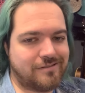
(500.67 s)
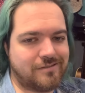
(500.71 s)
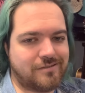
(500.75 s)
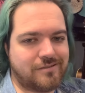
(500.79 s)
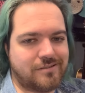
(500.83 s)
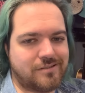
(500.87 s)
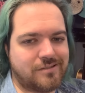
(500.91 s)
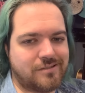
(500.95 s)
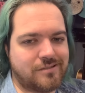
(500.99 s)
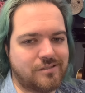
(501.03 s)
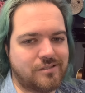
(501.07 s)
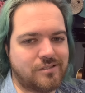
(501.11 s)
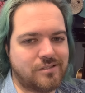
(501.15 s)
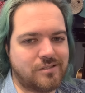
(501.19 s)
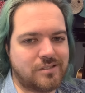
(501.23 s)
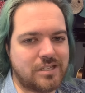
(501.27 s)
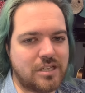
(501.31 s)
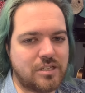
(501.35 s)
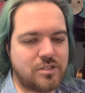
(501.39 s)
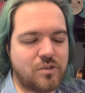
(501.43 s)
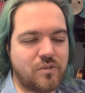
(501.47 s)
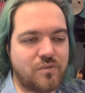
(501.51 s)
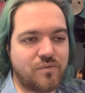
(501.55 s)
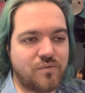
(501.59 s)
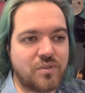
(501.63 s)
So you should stay
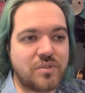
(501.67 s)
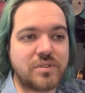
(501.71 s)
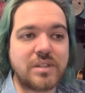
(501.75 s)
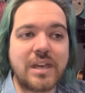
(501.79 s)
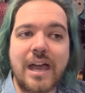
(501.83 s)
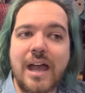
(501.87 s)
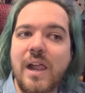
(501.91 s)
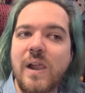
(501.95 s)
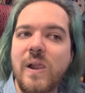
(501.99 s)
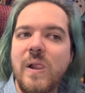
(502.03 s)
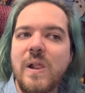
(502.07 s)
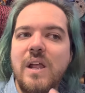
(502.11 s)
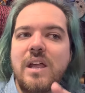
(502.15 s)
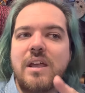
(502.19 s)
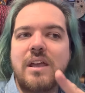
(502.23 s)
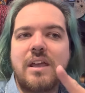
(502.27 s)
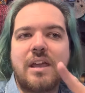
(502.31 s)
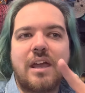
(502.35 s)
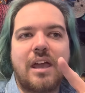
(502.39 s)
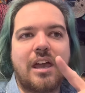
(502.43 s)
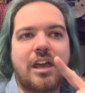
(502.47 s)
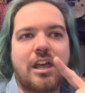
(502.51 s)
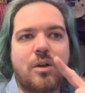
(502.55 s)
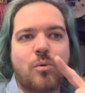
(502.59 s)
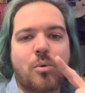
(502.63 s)
tuned for that.
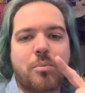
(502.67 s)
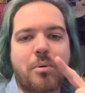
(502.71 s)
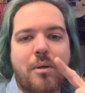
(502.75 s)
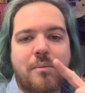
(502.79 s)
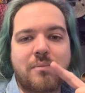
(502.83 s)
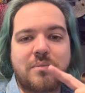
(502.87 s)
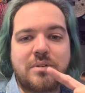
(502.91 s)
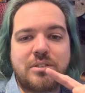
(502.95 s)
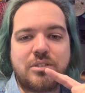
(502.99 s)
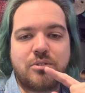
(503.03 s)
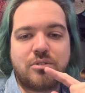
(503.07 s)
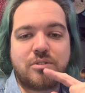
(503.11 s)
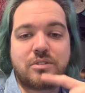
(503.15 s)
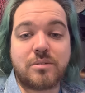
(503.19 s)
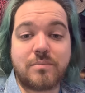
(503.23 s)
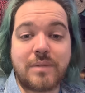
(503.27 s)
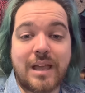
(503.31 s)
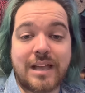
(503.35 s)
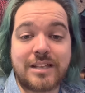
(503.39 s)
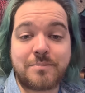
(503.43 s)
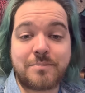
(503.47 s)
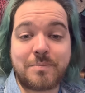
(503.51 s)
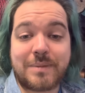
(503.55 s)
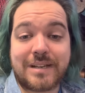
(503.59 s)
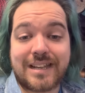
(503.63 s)
And we'll probably do some
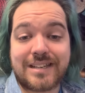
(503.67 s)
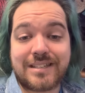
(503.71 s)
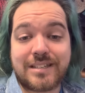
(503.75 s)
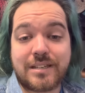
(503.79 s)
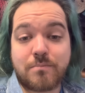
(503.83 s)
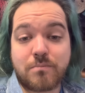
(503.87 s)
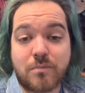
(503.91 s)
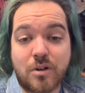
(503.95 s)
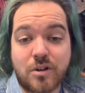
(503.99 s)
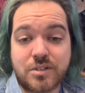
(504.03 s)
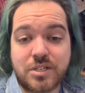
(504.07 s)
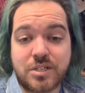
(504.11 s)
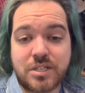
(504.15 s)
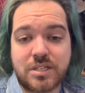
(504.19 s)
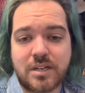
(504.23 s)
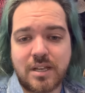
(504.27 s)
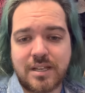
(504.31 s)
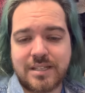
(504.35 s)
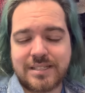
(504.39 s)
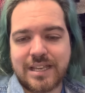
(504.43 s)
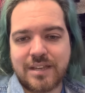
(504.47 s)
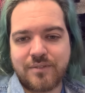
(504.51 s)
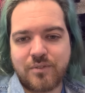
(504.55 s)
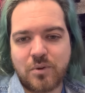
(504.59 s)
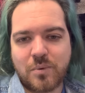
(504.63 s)
S B nineteen
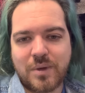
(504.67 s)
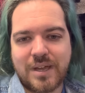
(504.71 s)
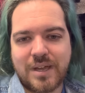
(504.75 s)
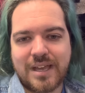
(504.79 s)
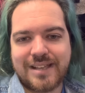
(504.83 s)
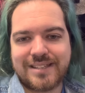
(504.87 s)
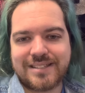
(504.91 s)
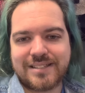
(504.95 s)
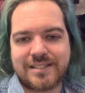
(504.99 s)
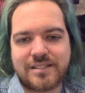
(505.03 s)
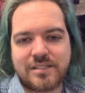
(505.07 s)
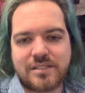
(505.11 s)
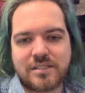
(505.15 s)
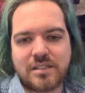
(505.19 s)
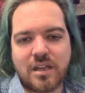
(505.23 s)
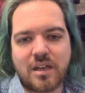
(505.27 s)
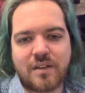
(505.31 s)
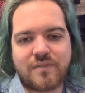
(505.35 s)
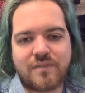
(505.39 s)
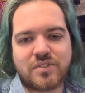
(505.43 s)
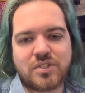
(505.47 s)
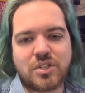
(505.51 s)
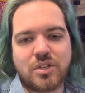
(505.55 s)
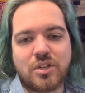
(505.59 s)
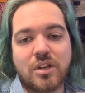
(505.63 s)
merchandise giveaways and
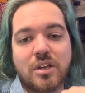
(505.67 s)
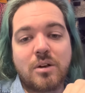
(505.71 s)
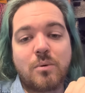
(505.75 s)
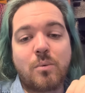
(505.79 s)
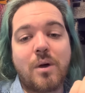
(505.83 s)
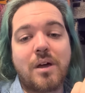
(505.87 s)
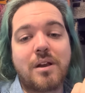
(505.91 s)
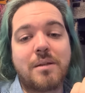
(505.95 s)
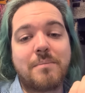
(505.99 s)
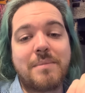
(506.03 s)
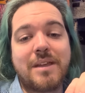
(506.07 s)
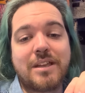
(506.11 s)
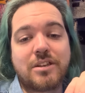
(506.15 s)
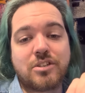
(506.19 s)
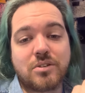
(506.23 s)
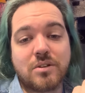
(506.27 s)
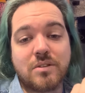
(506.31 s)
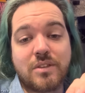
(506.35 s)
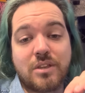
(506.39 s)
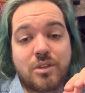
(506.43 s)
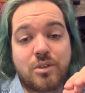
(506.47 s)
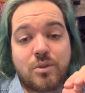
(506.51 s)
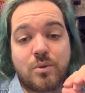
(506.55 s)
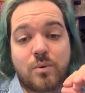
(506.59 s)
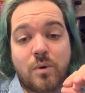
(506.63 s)
stuff. So you're going to want to make sure
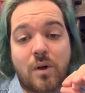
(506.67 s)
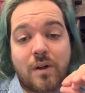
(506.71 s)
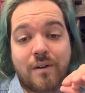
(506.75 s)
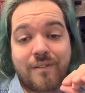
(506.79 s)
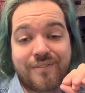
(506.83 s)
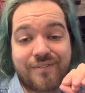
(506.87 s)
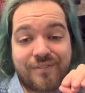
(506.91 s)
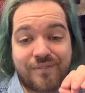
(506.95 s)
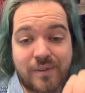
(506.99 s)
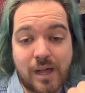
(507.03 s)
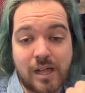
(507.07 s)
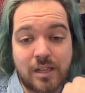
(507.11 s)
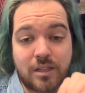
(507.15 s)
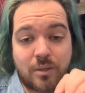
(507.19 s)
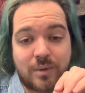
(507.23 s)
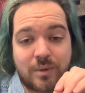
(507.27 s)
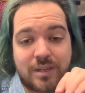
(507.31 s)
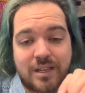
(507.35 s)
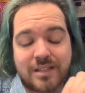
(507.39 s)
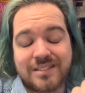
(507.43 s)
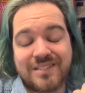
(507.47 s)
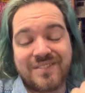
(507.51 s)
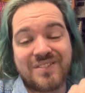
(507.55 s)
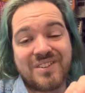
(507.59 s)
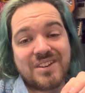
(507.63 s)
that you are following
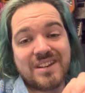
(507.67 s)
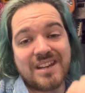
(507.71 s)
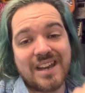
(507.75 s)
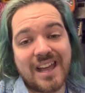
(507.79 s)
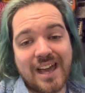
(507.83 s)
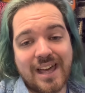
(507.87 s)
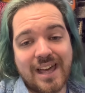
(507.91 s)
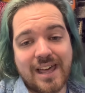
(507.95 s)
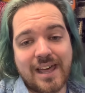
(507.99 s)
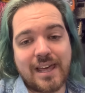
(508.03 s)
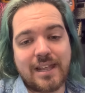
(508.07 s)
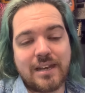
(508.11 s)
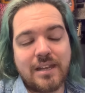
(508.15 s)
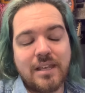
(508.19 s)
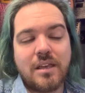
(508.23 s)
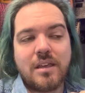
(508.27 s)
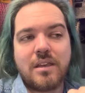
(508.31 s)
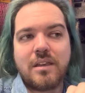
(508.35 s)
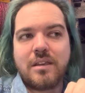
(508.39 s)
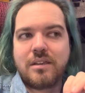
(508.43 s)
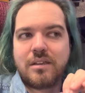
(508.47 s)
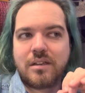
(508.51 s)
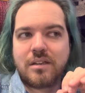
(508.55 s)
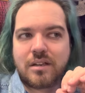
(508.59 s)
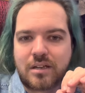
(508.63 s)
us. If you're not,
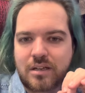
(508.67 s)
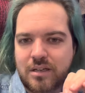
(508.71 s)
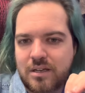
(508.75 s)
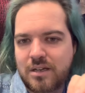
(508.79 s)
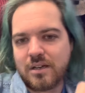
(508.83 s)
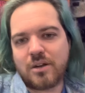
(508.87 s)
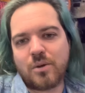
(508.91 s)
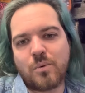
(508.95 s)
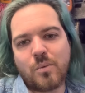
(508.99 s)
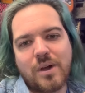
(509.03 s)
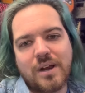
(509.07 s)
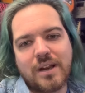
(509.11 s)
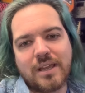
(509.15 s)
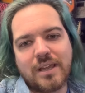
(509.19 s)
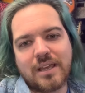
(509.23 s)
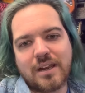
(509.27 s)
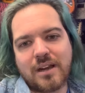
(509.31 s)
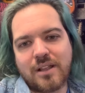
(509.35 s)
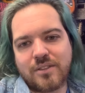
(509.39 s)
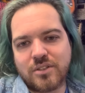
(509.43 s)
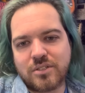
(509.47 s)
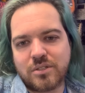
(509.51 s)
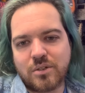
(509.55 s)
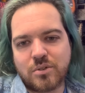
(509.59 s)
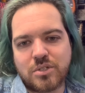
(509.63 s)
you're going to want to get on
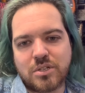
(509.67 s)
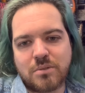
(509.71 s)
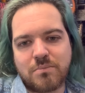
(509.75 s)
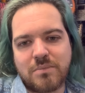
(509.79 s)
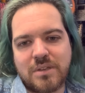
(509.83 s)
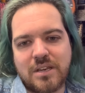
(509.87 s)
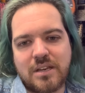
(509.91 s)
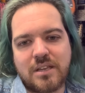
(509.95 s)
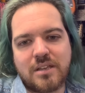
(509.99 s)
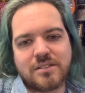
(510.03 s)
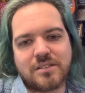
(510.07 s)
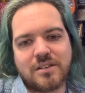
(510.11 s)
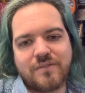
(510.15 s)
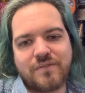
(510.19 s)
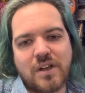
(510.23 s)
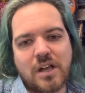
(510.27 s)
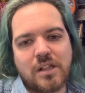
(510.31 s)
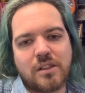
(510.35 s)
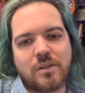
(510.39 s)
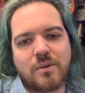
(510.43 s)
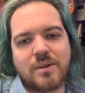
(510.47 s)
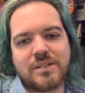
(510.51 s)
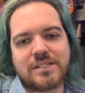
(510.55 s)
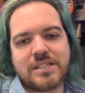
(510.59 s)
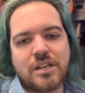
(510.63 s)
the social medias and
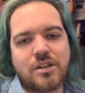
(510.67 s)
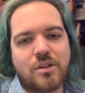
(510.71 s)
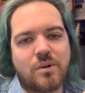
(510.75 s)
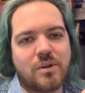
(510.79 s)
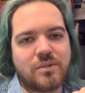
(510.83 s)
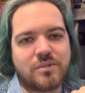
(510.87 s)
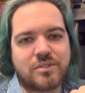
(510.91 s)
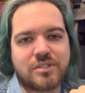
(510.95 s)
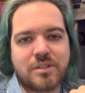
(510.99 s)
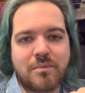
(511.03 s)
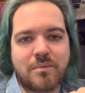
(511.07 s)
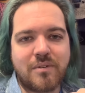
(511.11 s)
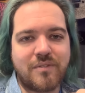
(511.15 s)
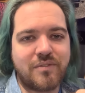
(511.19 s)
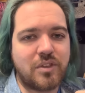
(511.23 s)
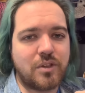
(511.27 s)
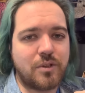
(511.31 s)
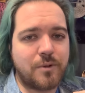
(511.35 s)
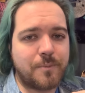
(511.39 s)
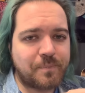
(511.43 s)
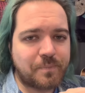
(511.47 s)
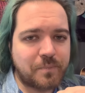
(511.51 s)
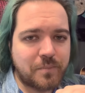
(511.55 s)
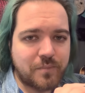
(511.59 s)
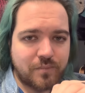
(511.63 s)
follow us. I know some of
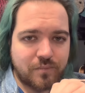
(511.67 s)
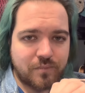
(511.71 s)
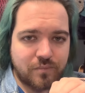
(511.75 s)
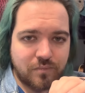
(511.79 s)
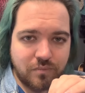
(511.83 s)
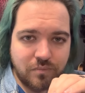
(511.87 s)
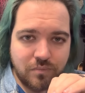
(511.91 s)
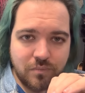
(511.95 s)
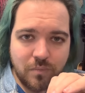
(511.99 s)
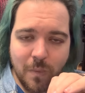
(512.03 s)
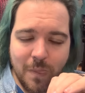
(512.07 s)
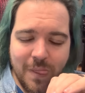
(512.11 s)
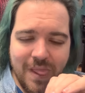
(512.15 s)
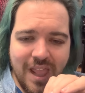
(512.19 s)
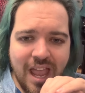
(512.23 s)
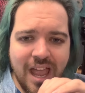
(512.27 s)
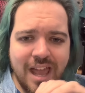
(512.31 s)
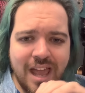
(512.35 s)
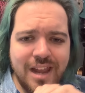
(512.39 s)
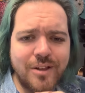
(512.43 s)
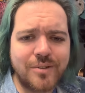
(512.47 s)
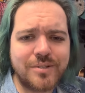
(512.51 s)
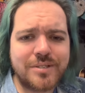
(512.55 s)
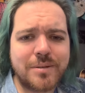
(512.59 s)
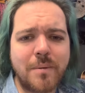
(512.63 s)
you, I
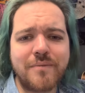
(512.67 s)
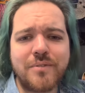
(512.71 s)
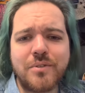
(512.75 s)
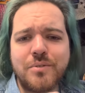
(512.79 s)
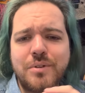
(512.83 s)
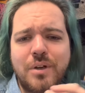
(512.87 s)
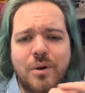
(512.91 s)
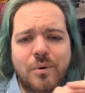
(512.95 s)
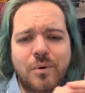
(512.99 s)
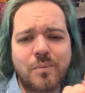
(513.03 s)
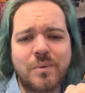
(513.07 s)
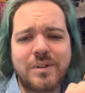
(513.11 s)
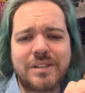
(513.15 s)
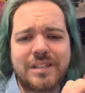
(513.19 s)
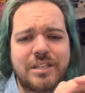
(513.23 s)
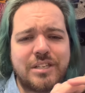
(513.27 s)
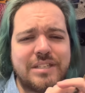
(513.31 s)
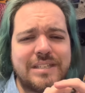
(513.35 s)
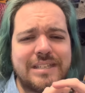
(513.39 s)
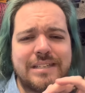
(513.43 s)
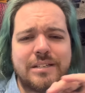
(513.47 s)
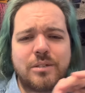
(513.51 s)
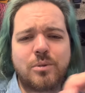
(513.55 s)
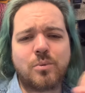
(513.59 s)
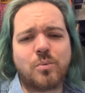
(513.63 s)
know some of you don't really
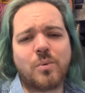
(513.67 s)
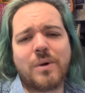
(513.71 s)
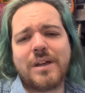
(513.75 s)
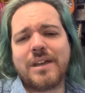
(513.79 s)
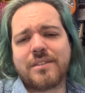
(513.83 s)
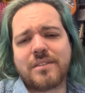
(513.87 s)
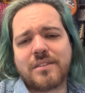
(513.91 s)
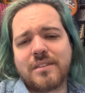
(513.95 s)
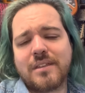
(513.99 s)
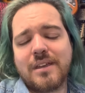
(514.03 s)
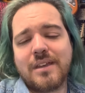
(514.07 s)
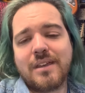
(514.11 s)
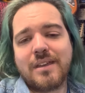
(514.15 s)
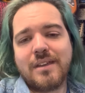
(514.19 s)
deal with...